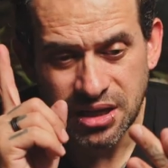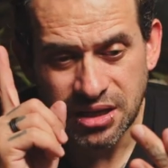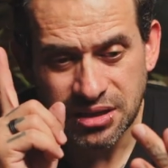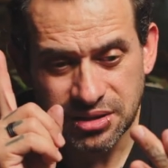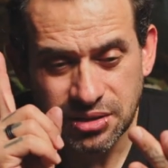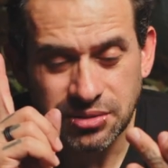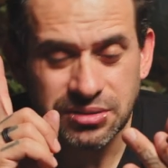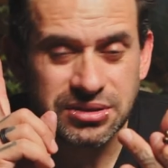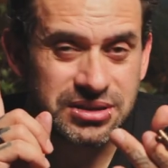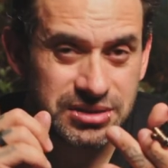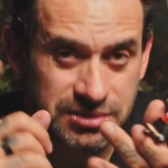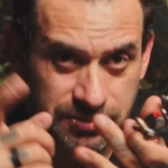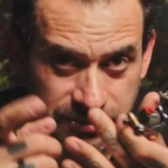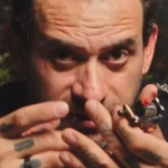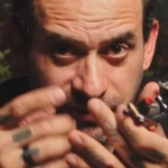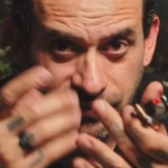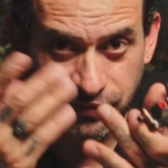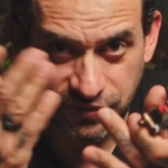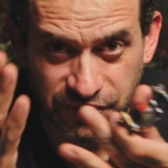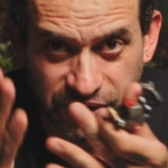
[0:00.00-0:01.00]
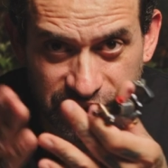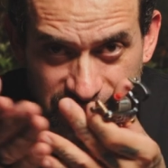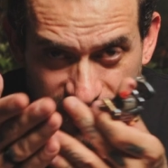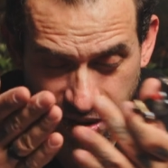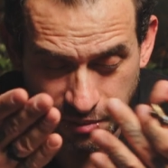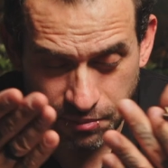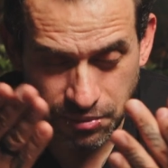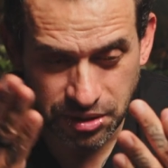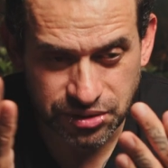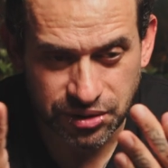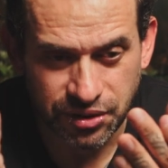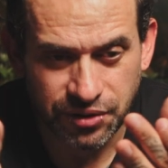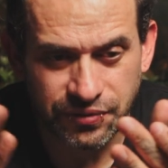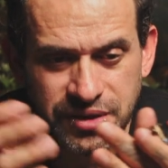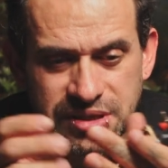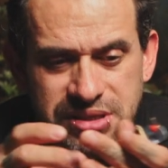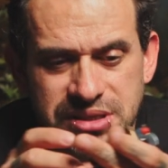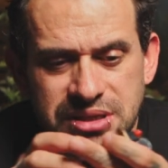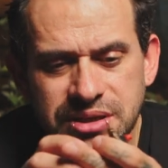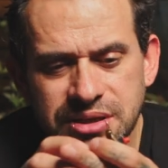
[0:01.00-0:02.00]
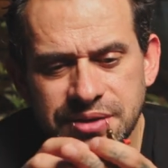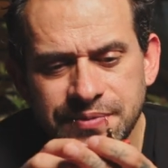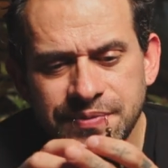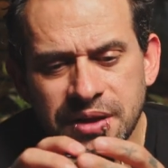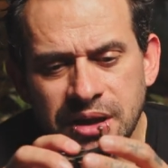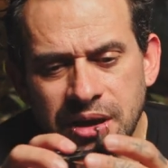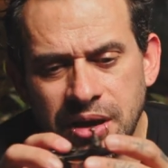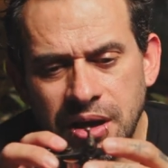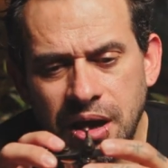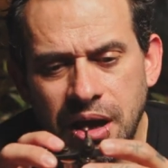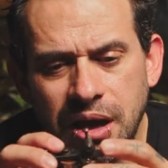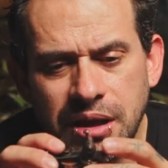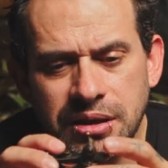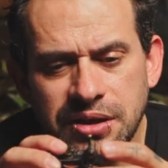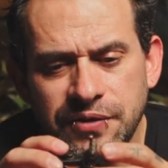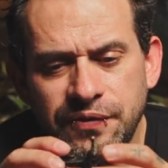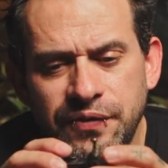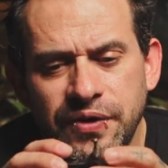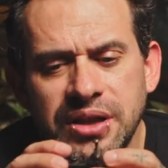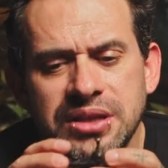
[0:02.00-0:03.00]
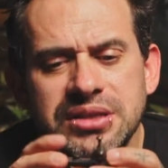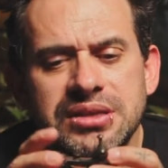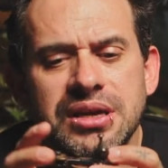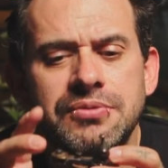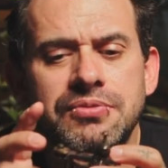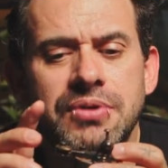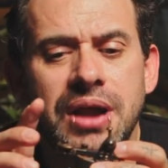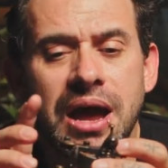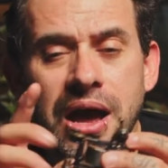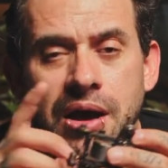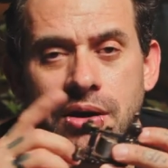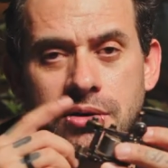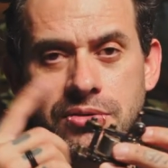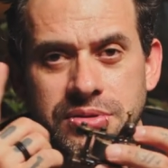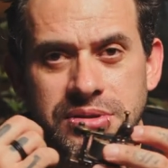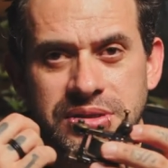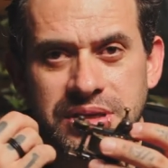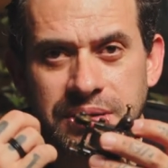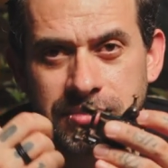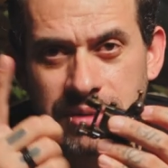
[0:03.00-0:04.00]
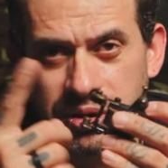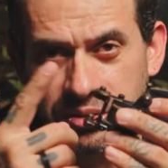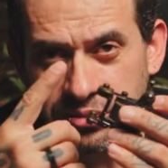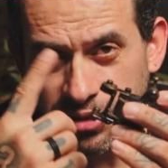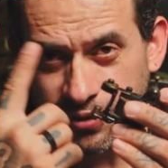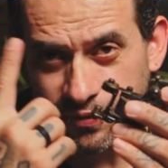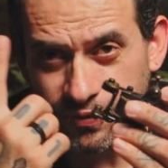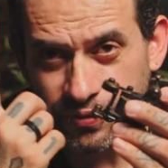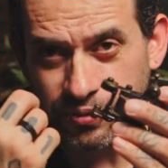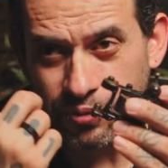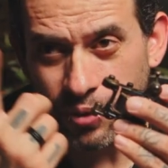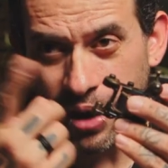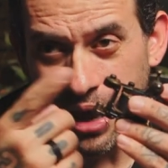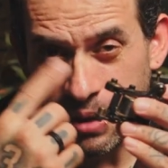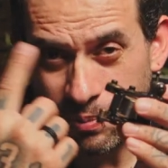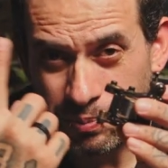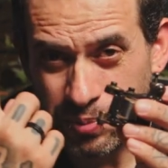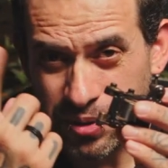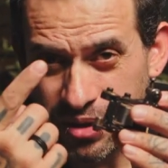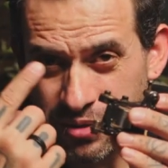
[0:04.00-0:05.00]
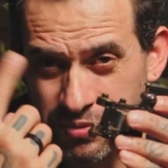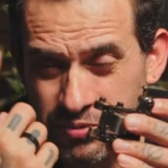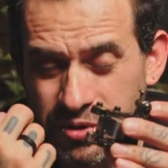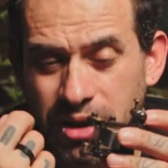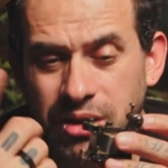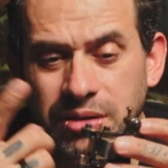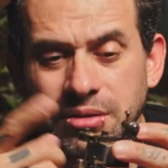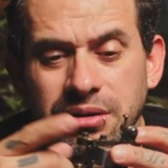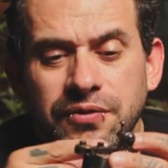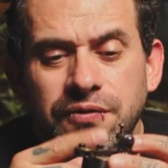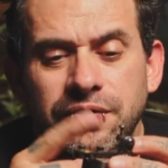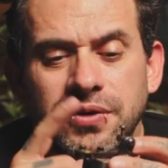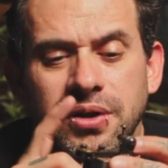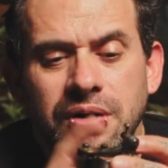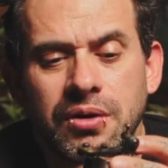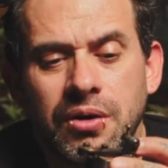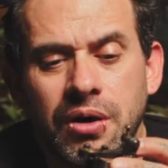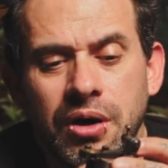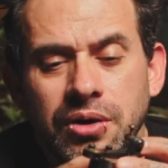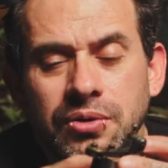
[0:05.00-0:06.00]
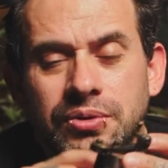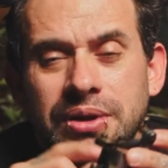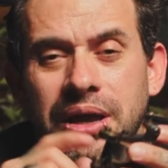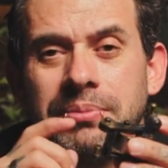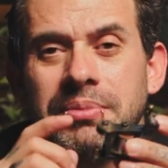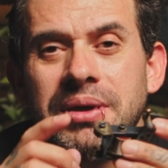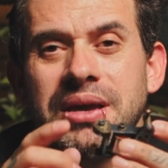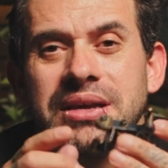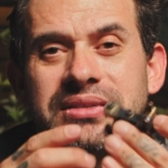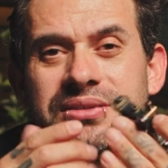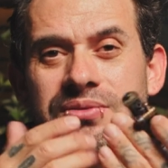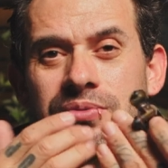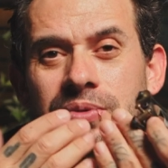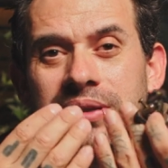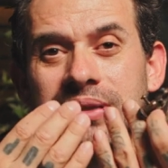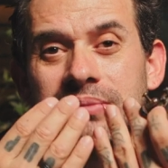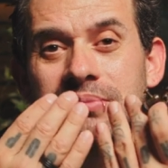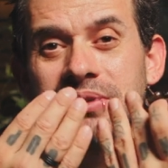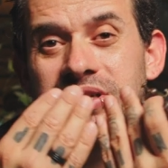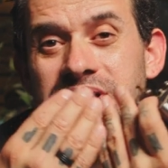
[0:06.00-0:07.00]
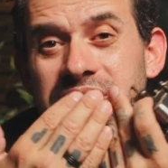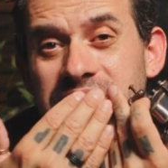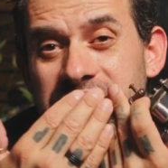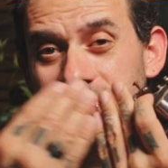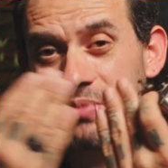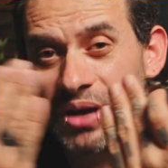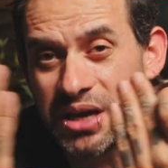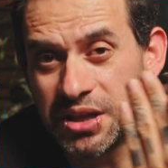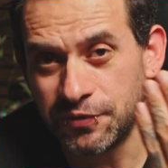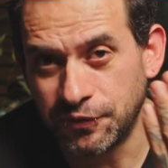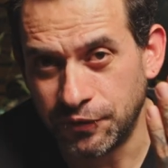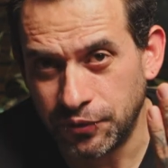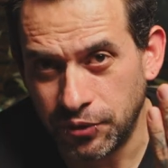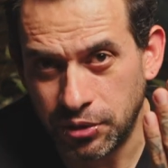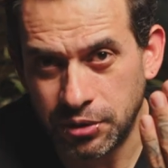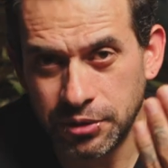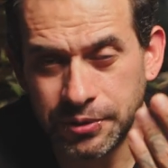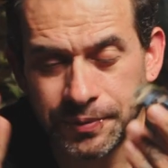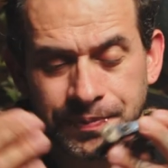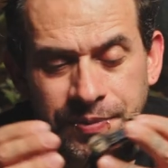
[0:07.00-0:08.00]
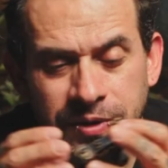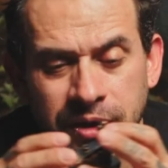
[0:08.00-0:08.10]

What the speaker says: So it's different numbers, obviously, and different amount of wiping around of the coil. That makes what the machine is made for.